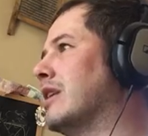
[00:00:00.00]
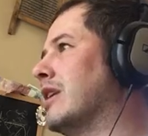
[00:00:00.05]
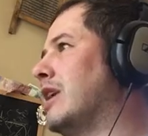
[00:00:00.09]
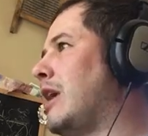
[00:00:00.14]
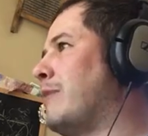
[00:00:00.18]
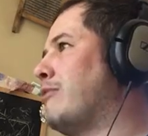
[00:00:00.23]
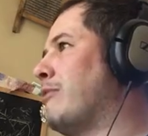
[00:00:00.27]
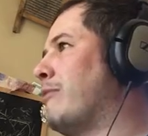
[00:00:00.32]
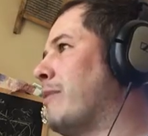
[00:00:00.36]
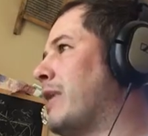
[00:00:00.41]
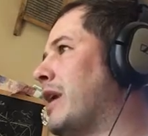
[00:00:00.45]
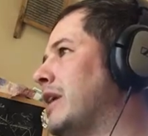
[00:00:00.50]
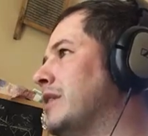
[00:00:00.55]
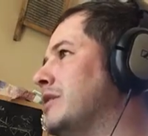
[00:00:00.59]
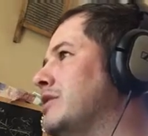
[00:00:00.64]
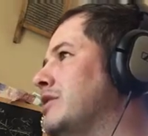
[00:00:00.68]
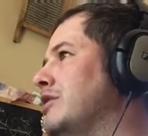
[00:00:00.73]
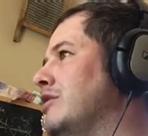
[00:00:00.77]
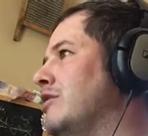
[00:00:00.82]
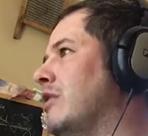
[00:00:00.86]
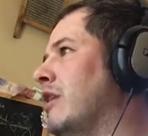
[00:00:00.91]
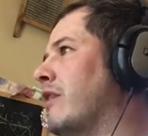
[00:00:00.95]
Keep in mind,
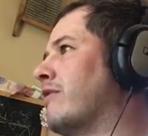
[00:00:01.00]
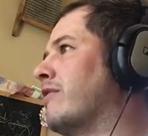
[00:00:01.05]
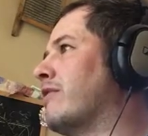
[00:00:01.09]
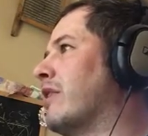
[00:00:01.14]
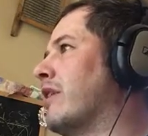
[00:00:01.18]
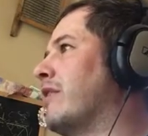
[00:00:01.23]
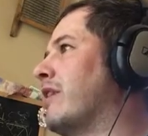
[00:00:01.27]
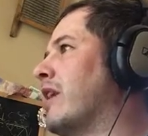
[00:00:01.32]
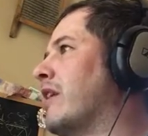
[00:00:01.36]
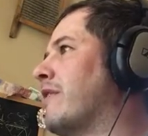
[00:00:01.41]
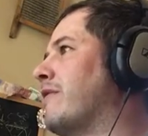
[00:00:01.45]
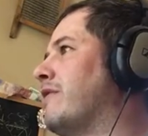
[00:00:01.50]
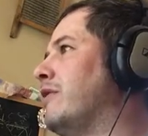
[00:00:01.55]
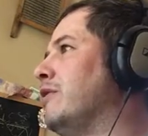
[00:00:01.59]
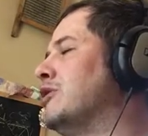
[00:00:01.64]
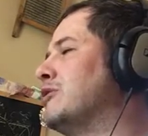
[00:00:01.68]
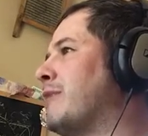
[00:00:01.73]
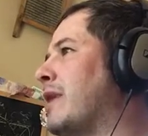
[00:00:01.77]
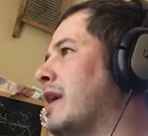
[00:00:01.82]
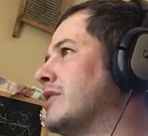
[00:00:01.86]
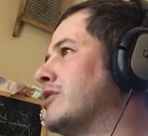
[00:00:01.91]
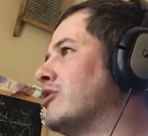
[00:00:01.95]
too, I've had a few
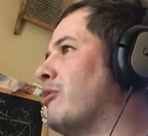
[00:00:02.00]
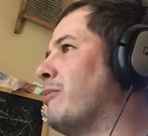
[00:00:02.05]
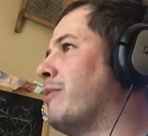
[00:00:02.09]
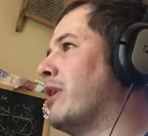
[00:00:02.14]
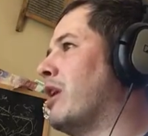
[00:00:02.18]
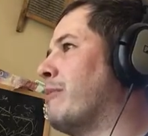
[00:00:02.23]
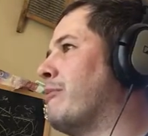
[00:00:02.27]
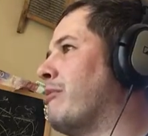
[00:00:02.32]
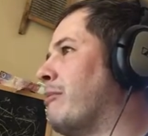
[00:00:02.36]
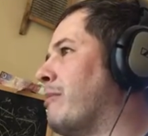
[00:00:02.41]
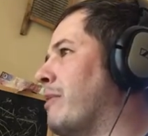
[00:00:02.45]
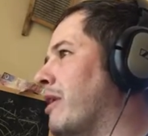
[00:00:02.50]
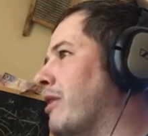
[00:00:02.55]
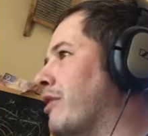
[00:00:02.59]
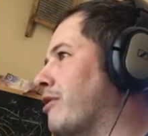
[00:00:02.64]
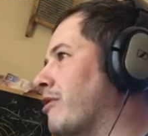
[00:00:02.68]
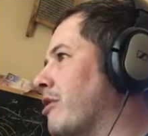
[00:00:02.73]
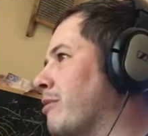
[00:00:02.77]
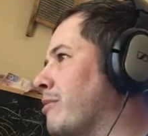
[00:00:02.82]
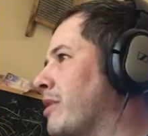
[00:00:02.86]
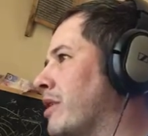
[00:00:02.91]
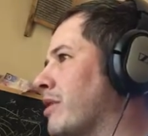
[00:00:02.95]
spots open up on my
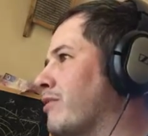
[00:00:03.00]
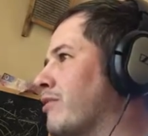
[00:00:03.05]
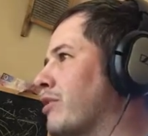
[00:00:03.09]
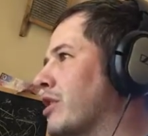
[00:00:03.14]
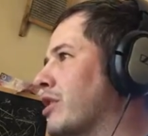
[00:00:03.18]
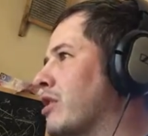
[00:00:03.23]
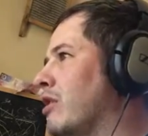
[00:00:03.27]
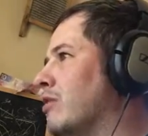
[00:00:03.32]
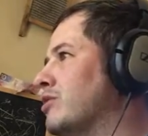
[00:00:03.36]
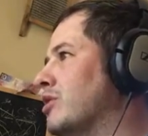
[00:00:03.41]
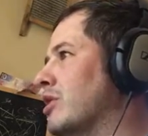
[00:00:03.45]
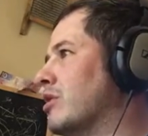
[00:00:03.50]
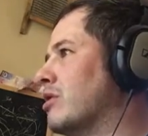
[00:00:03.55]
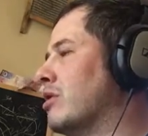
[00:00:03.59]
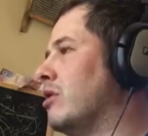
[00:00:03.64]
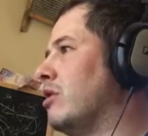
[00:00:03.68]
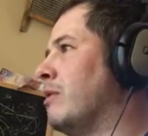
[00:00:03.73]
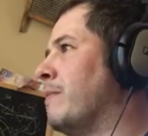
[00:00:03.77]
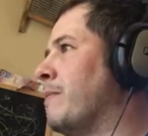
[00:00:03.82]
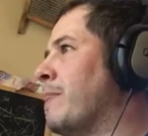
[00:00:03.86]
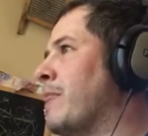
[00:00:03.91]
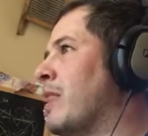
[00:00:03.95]
30-minute free coaching
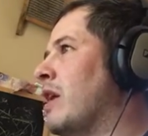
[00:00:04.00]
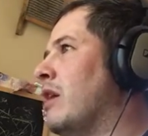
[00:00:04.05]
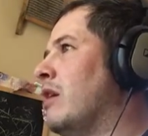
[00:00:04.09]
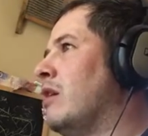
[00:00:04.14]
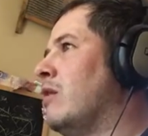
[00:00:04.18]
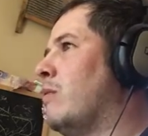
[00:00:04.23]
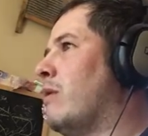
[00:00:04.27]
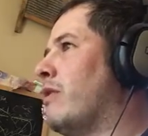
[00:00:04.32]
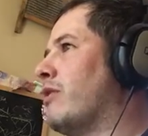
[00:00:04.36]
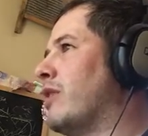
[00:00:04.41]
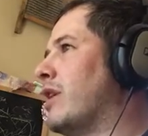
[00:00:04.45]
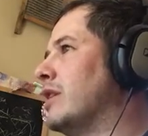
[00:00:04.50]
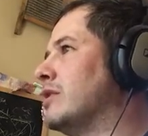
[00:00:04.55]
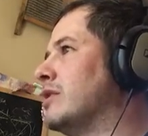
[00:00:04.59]
call, whether it